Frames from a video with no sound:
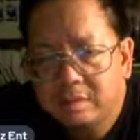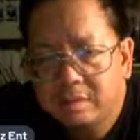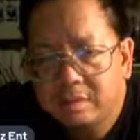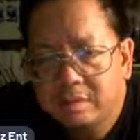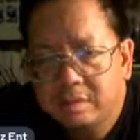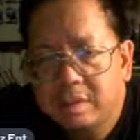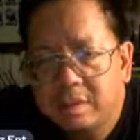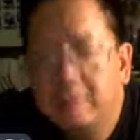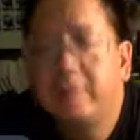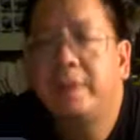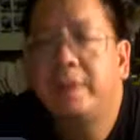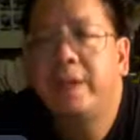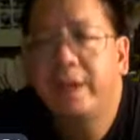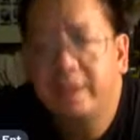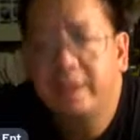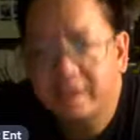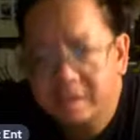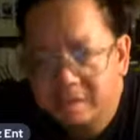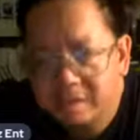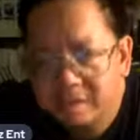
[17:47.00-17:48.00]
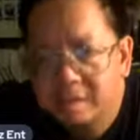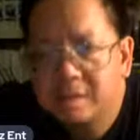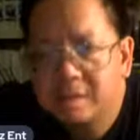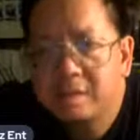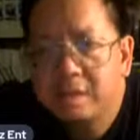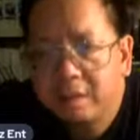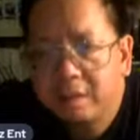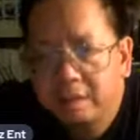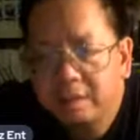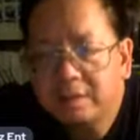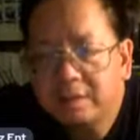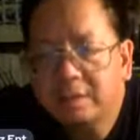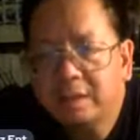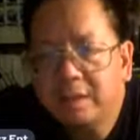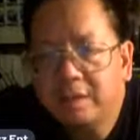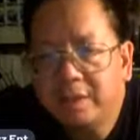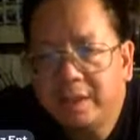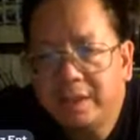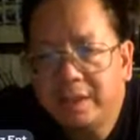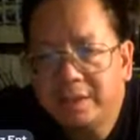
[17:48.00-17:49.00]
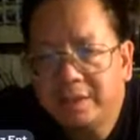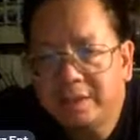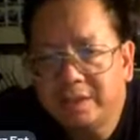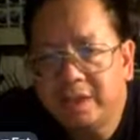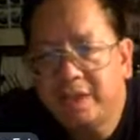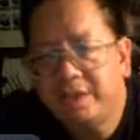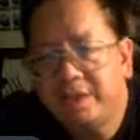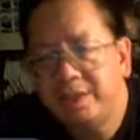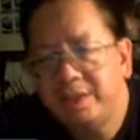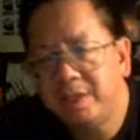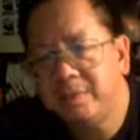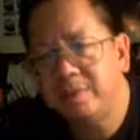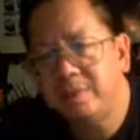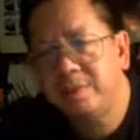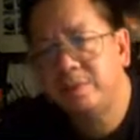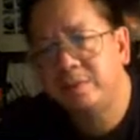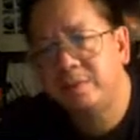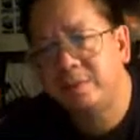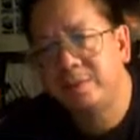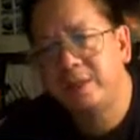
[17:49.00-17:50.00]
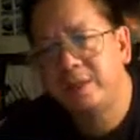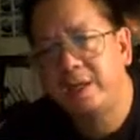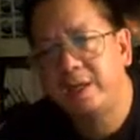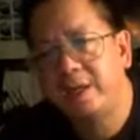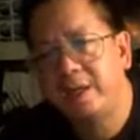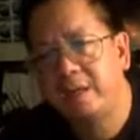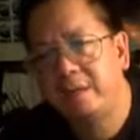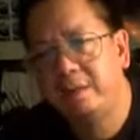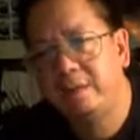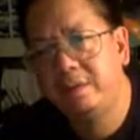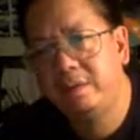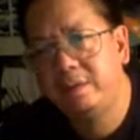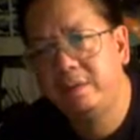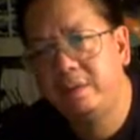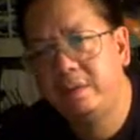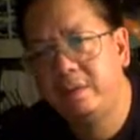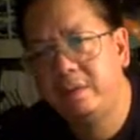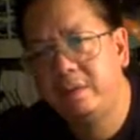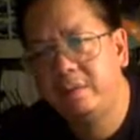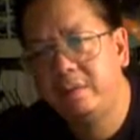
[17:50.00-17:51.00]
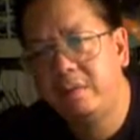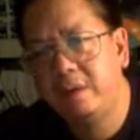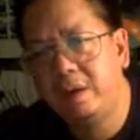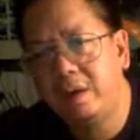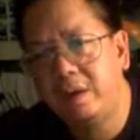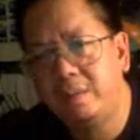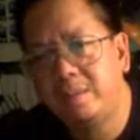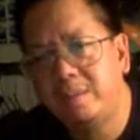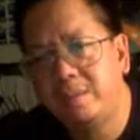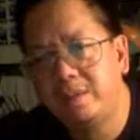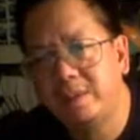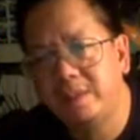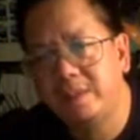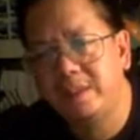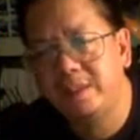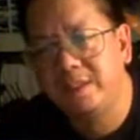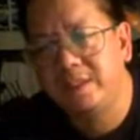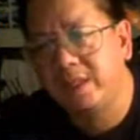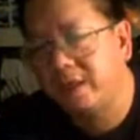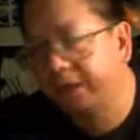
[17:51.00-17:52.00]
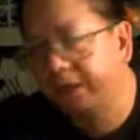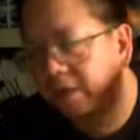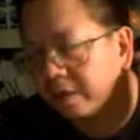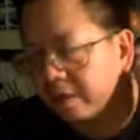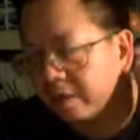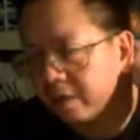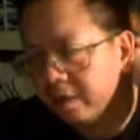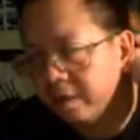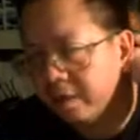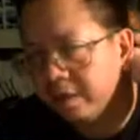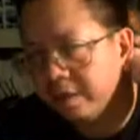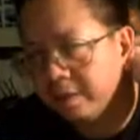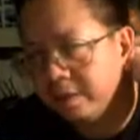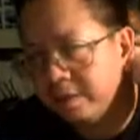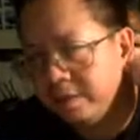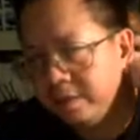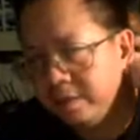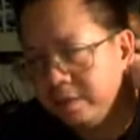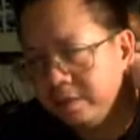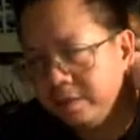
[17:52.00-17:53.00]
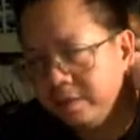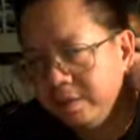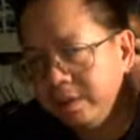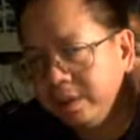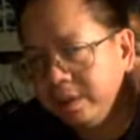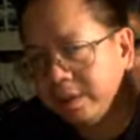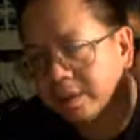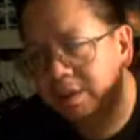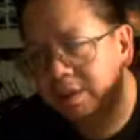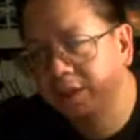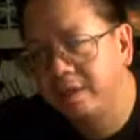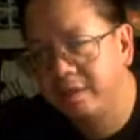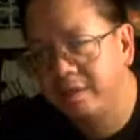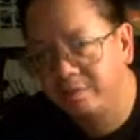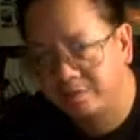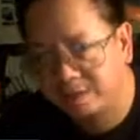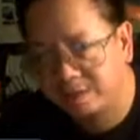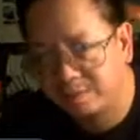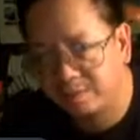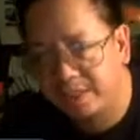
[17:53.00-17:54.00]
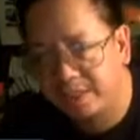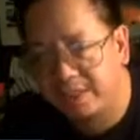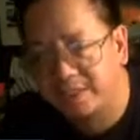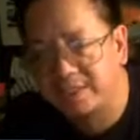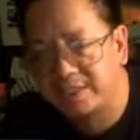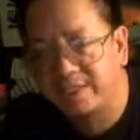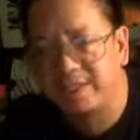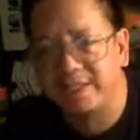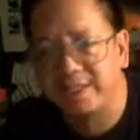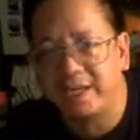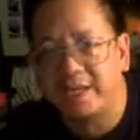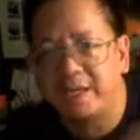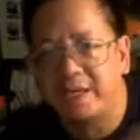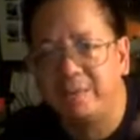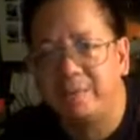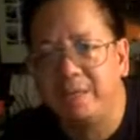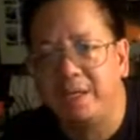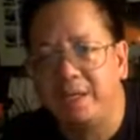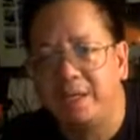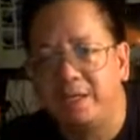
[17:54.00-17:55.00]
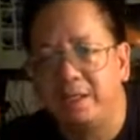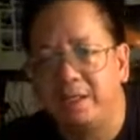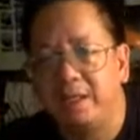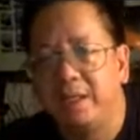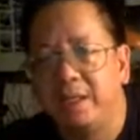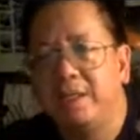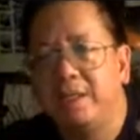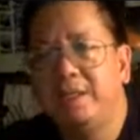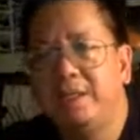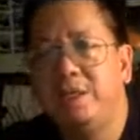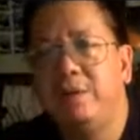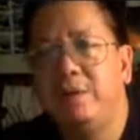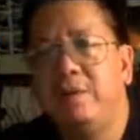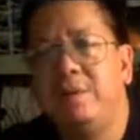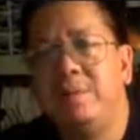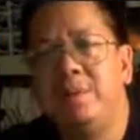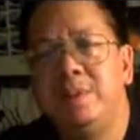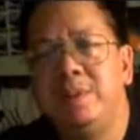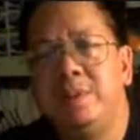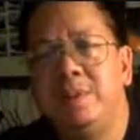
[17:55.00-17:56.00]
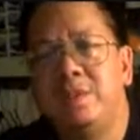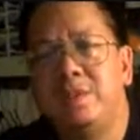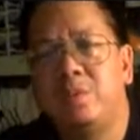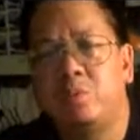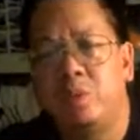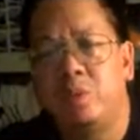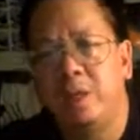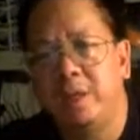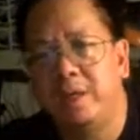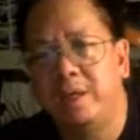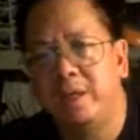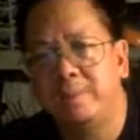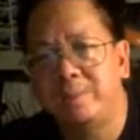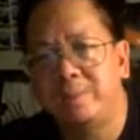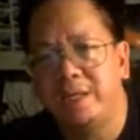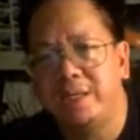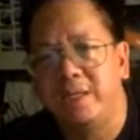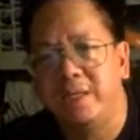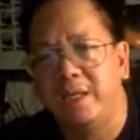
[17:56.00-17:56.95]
Okay. So each image will take almost the entire card of space. It's not going to be like 2 images, one upside.